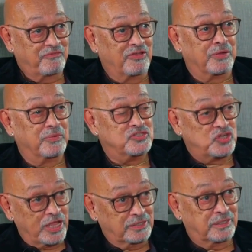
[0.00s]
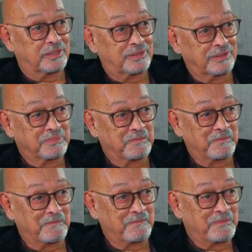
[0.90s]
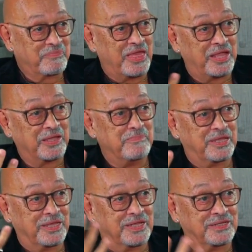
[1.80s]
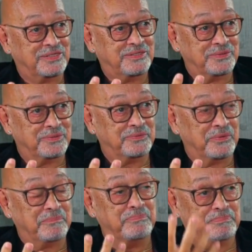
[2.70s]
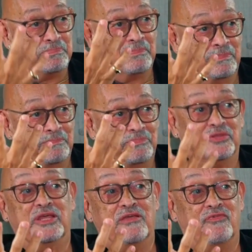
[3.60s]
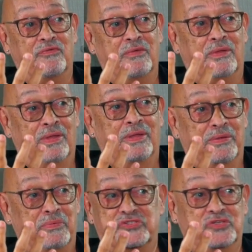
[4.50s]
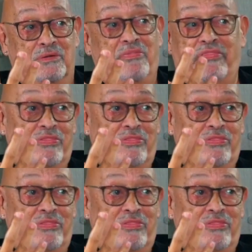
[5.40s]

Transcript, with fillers: feeling rejected, they can, they can begin to believe, which